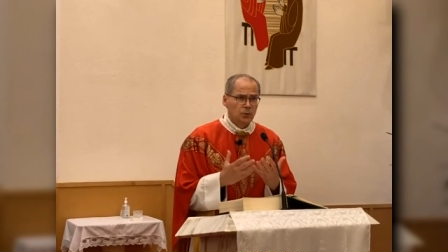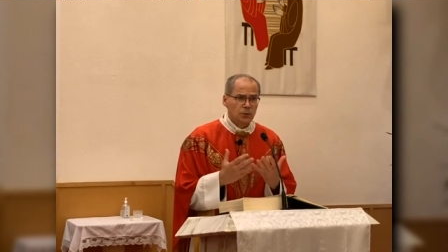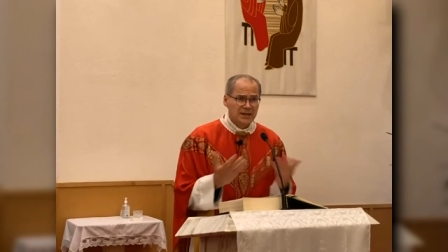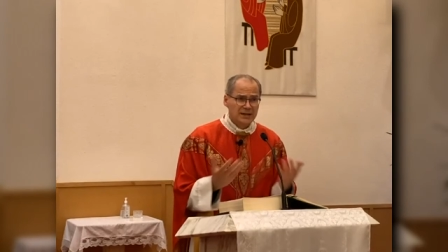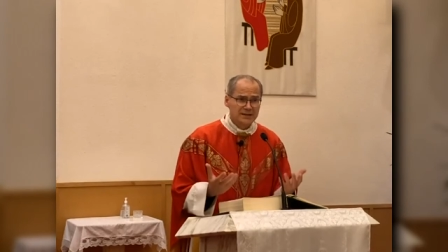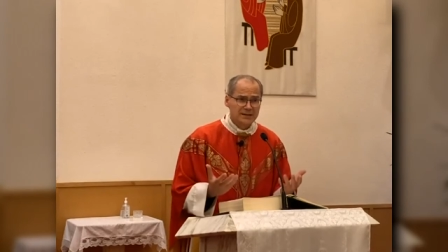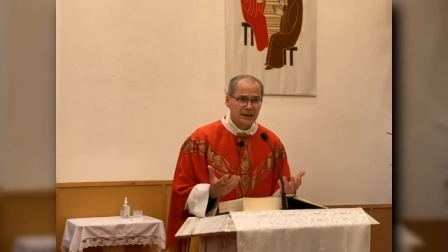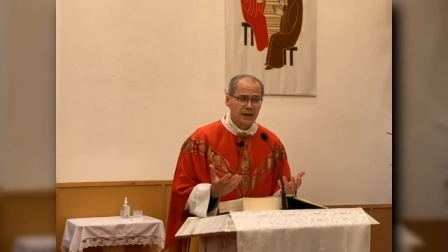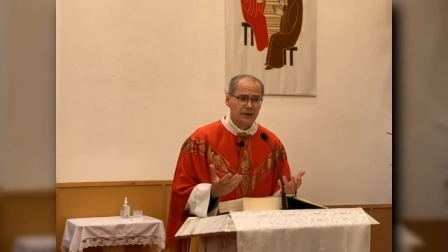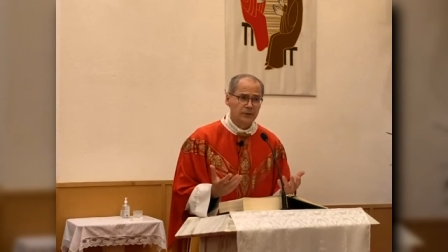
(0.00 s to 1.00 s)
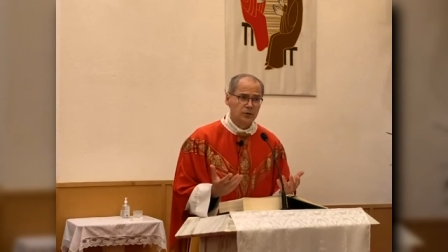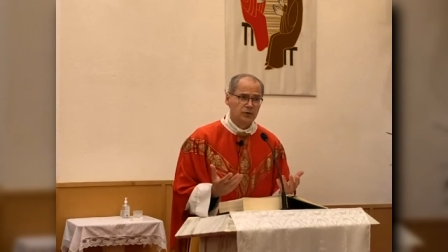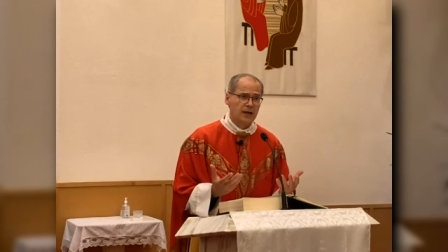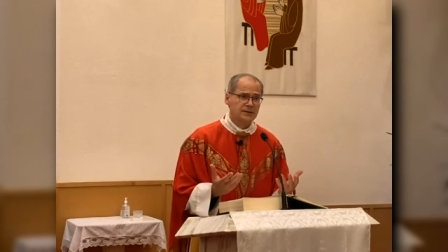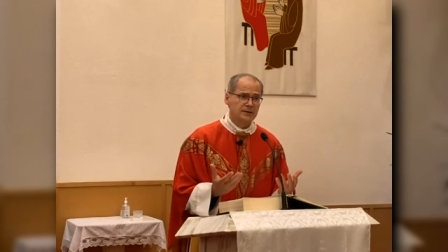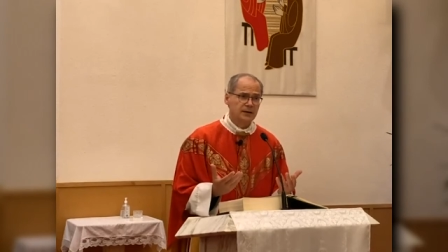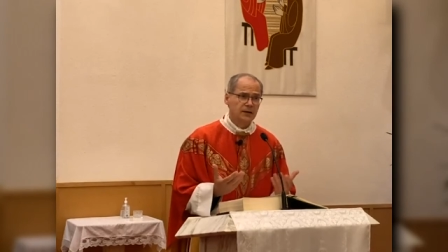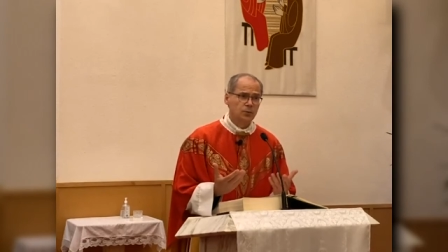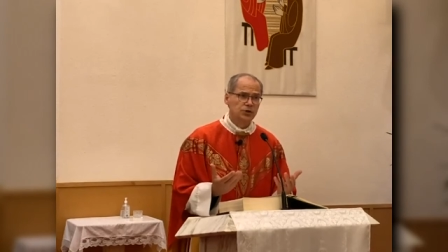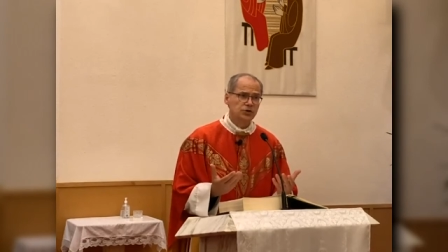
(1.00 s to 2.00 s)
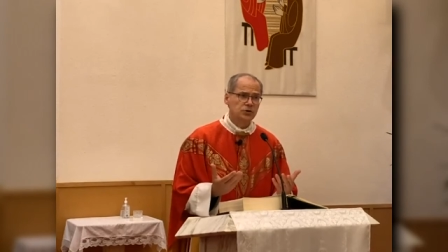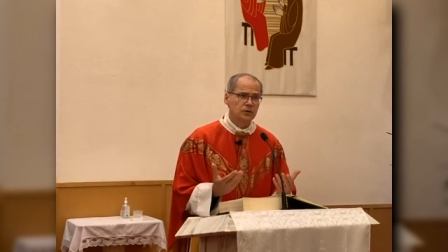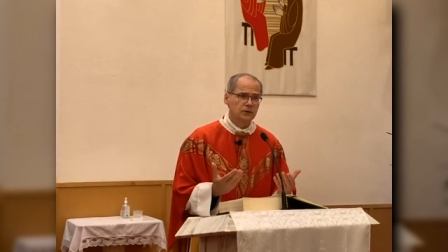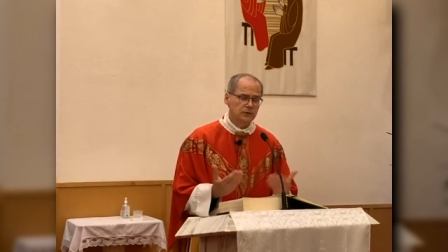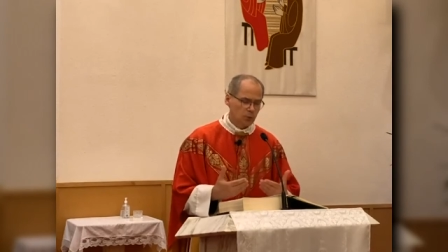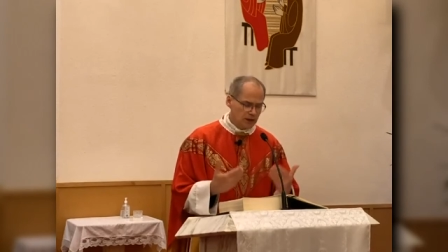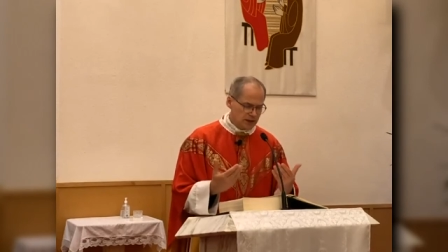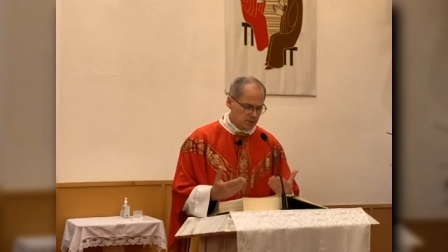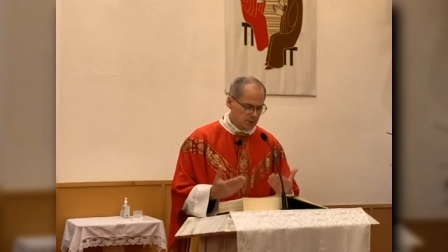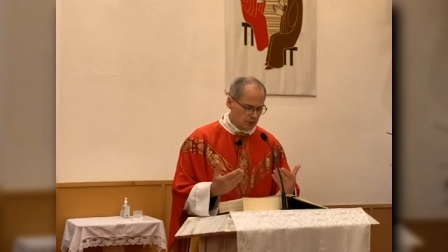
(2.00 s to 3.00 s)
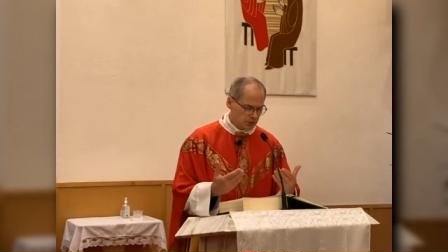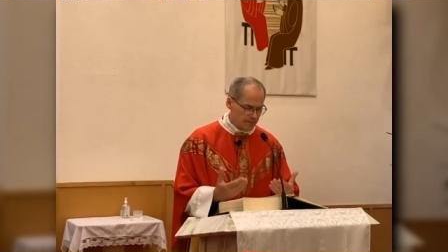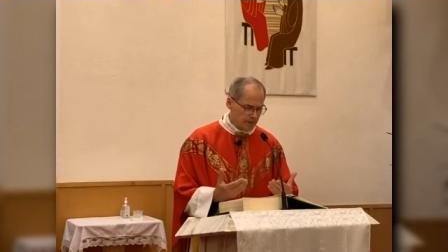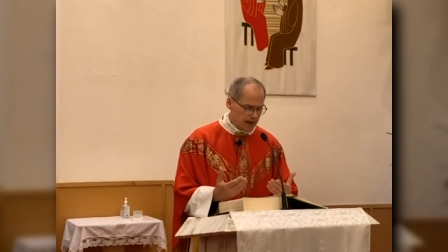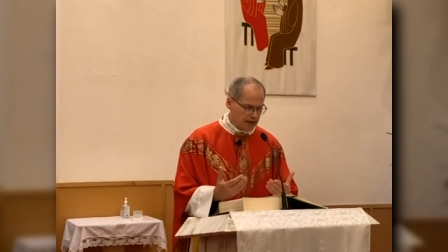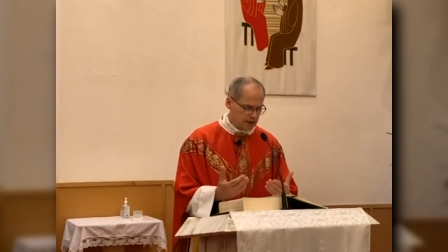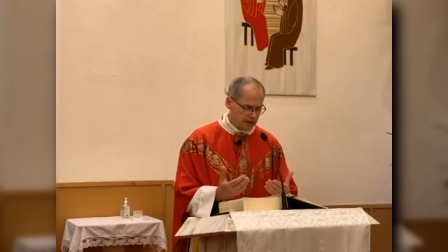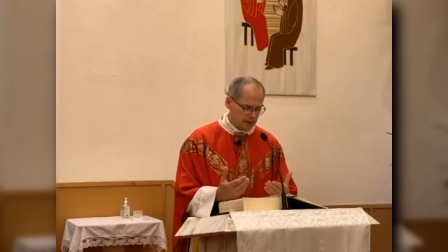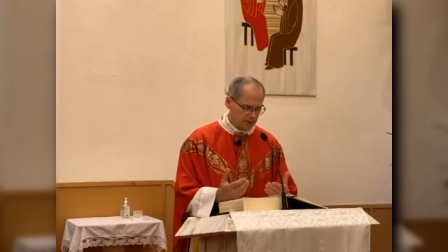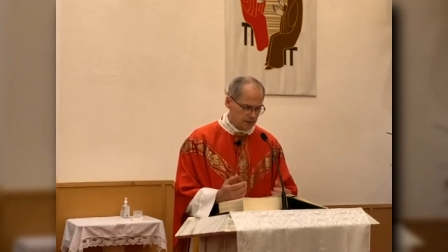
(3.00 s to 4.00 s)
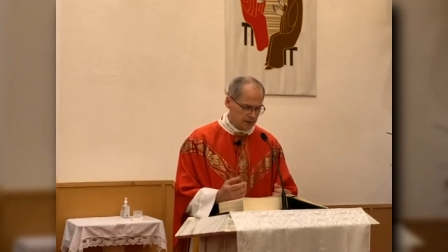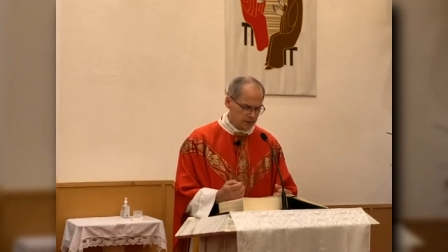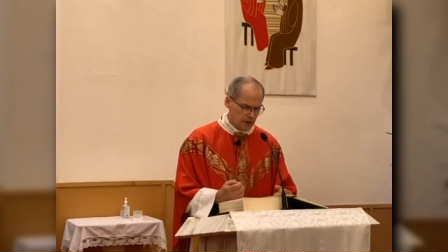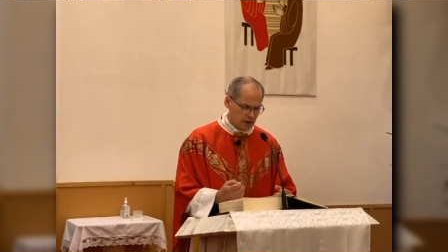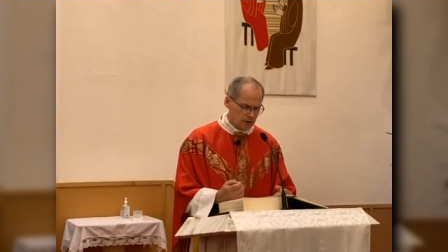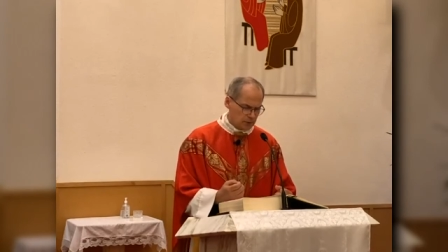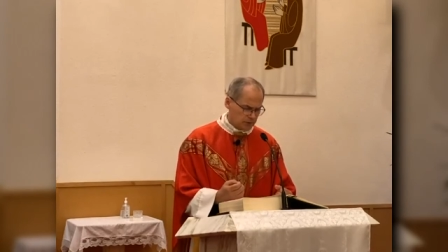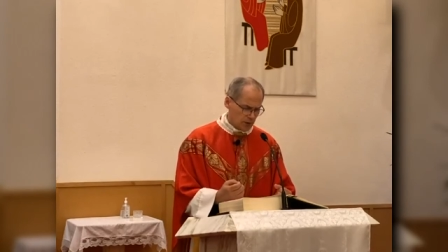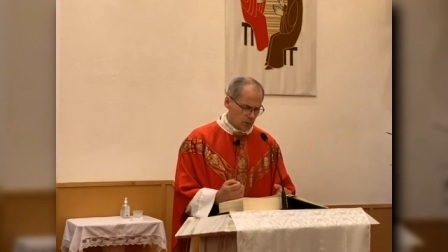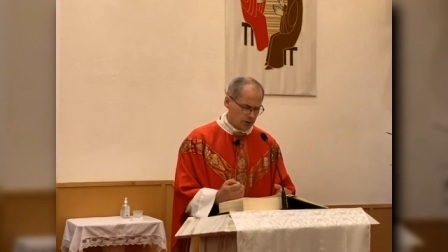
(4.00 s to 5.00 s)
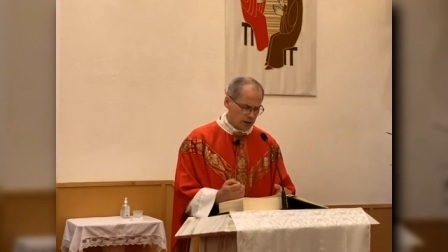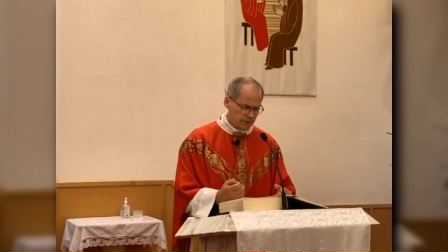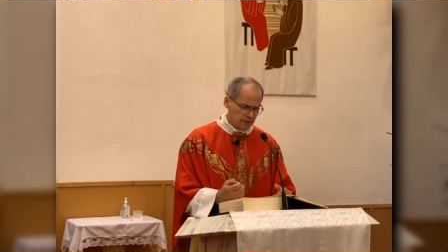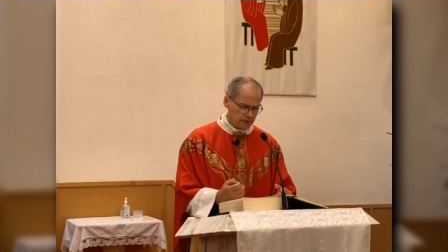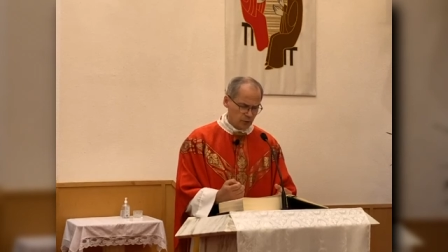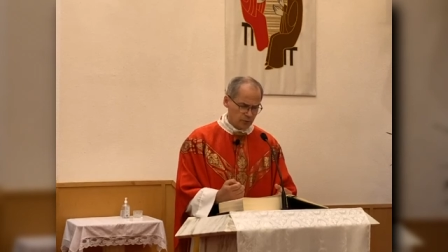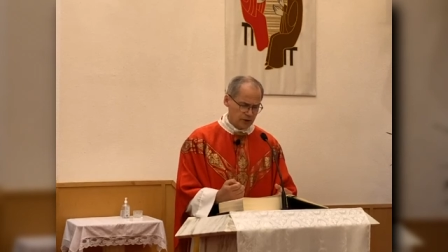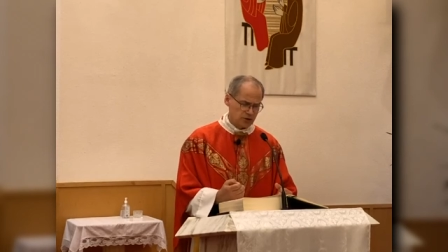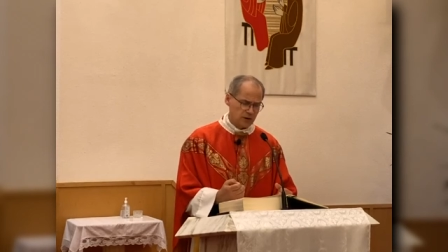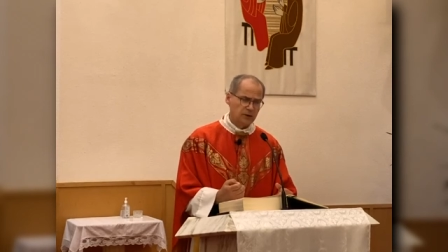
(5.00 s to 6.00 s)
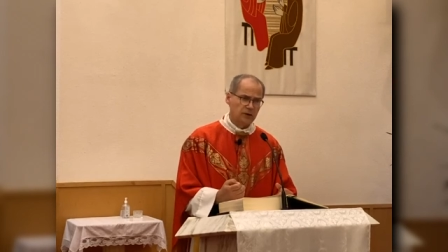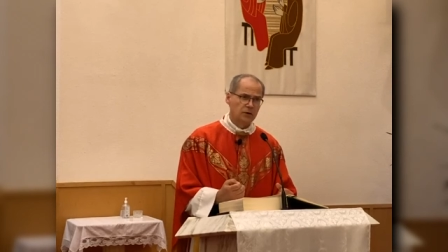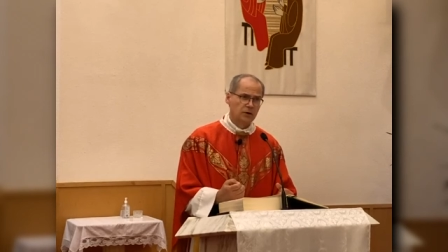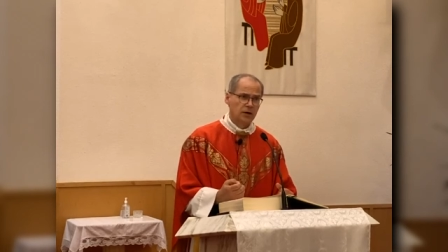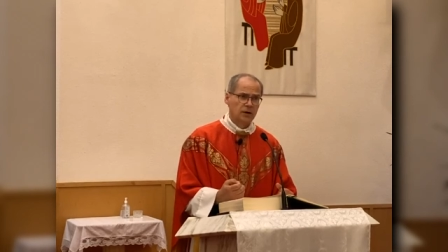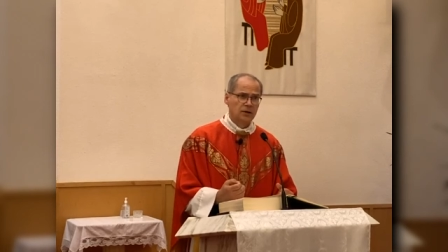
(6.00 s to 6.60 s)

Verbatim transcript: we tend to take that for granted and we shouldn't so we need to be reminded of this you know someone loves us so much that they're